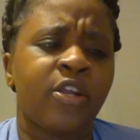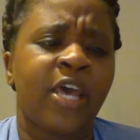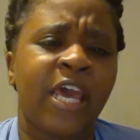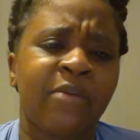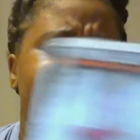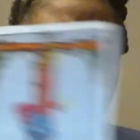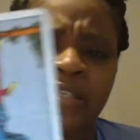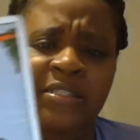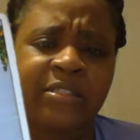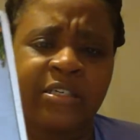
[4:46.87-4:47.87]
The Hangman
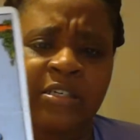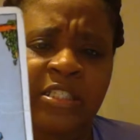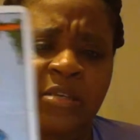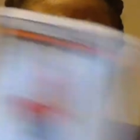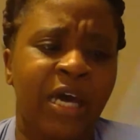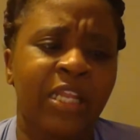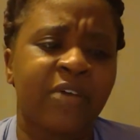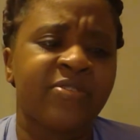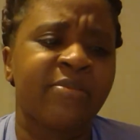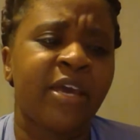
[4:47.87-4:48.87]
is symbolic
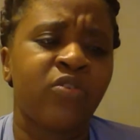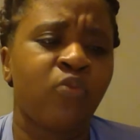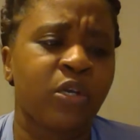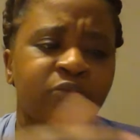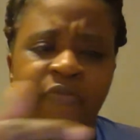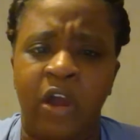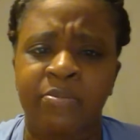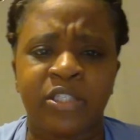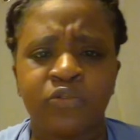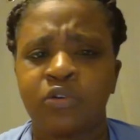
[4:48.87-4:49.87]
of somebody who works with
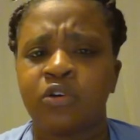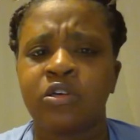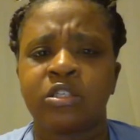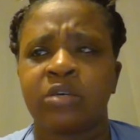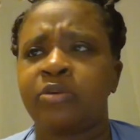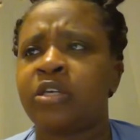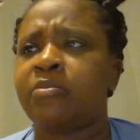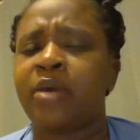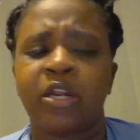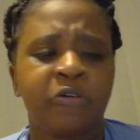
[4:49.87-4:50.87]
pharmaceuticals. It could be in the
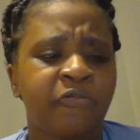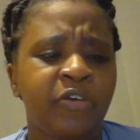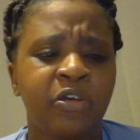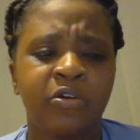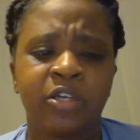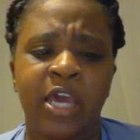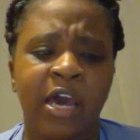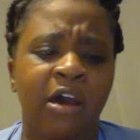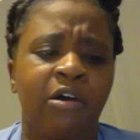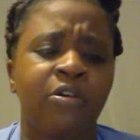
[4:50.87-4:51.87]
medical field,
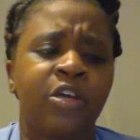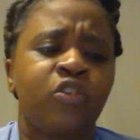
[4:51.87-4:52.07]
y'all.